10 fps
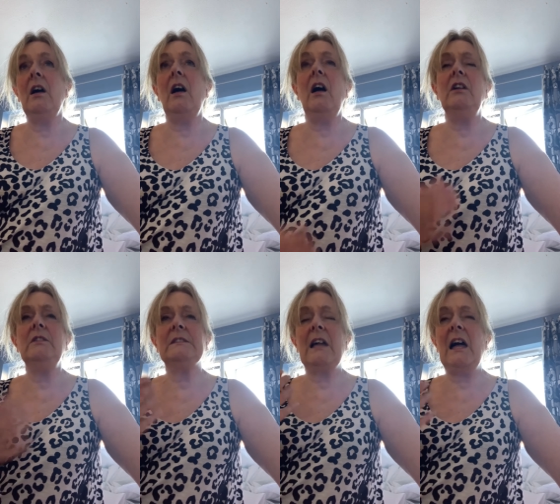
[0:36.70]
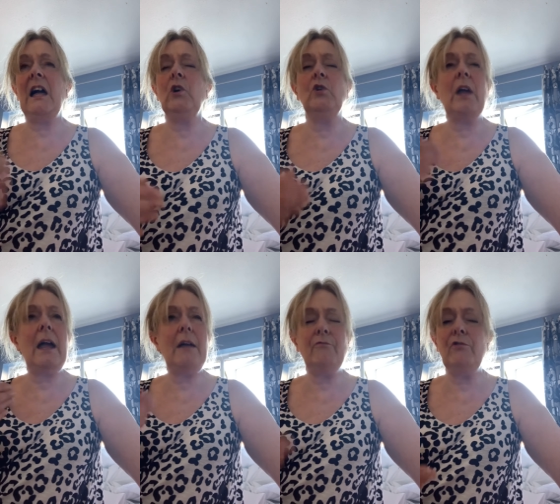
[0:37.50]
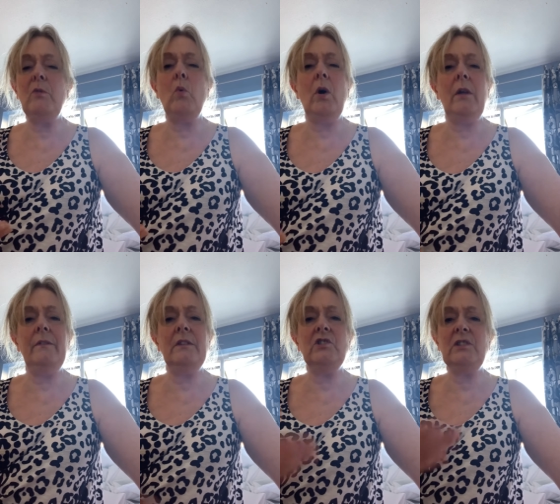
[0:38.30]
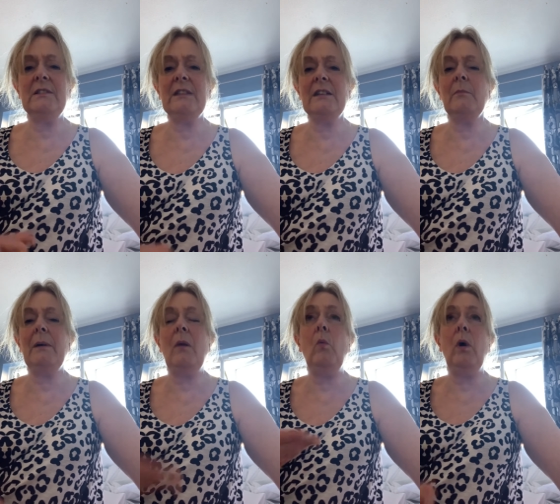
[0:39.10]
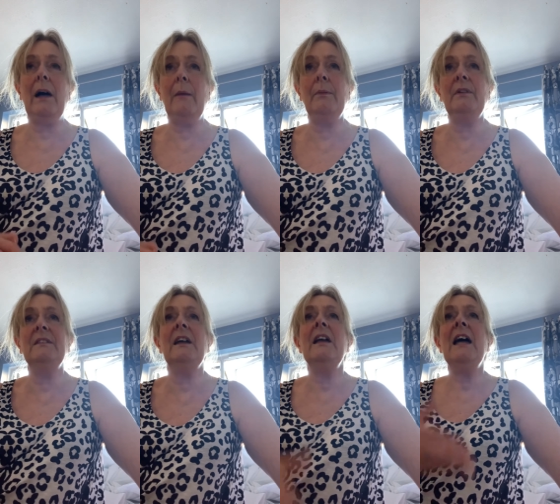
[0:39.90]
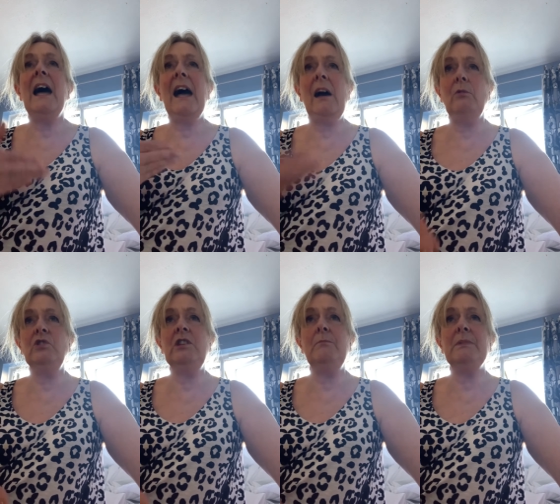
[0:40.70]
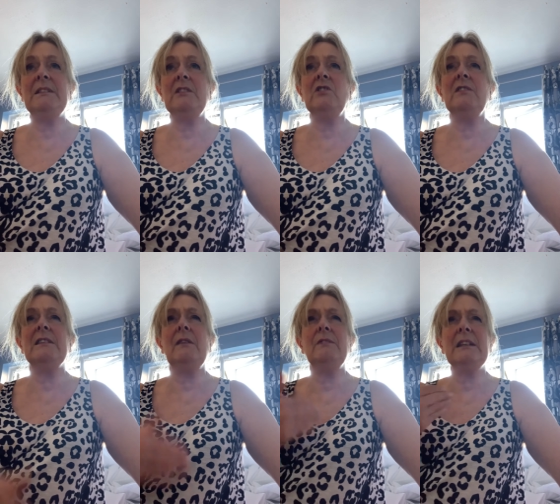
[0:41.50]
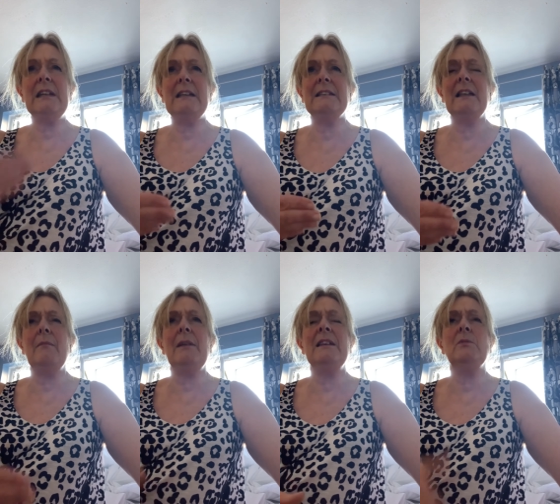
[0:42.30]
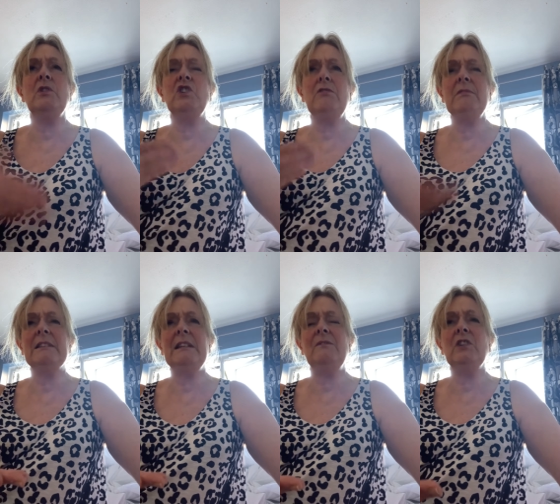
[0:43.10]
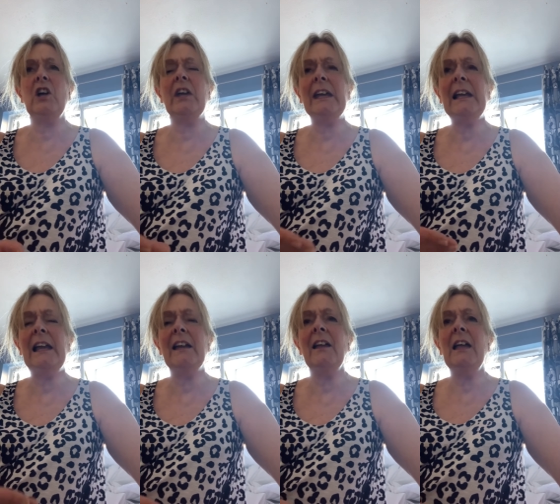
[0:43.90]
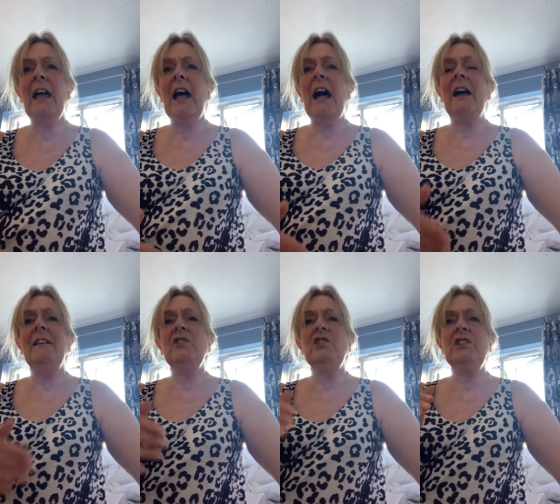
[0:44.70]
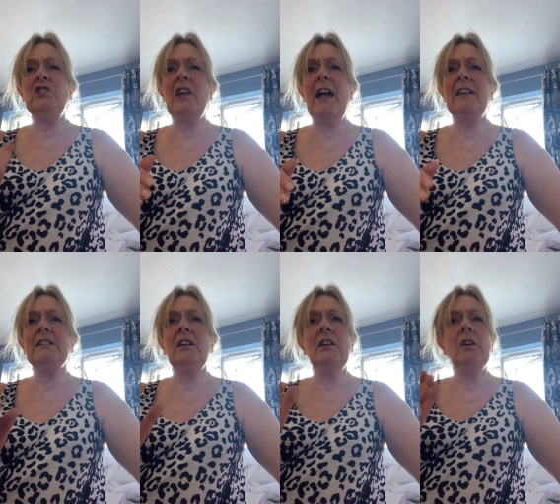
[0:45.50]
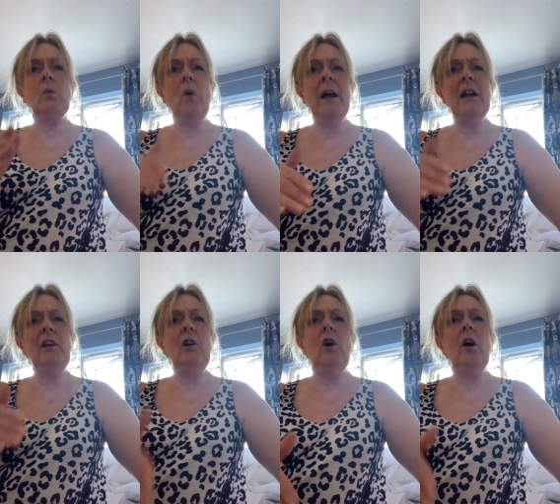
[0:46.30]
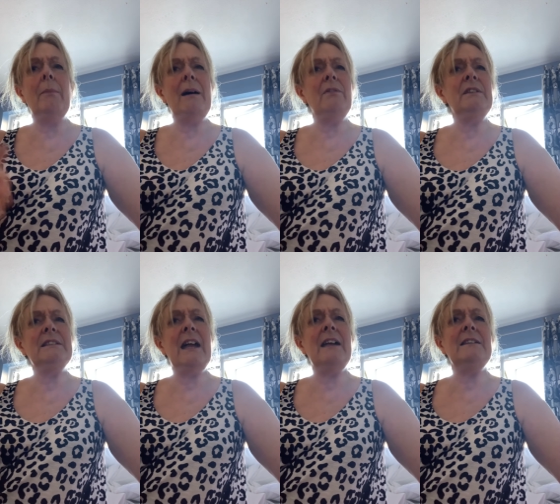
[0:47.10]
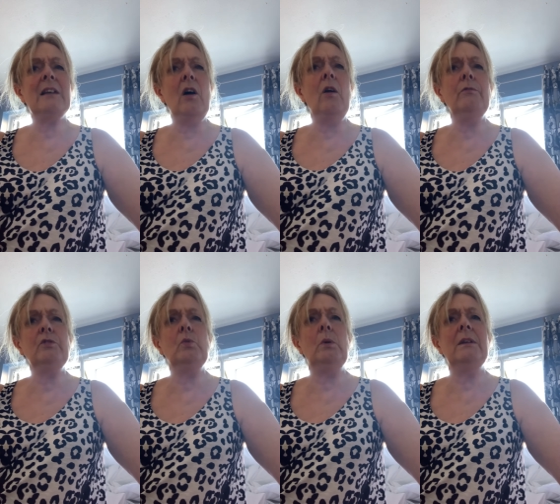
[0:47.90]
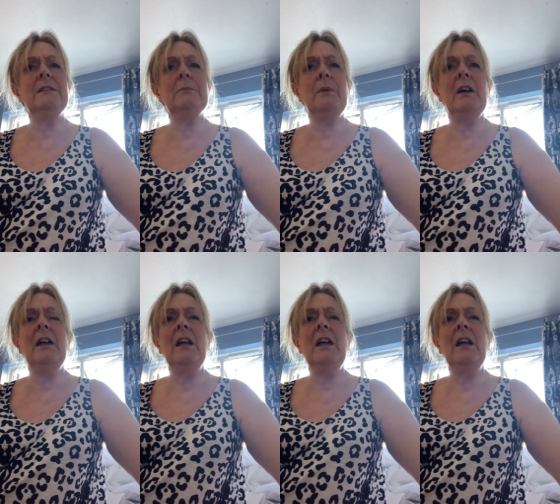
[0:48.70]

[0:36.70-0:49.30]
I used to hang on every word that she said about what happened, how she positioned herself to get to that place where she received her healing. And then she shared quite a lot about the days afterwards, but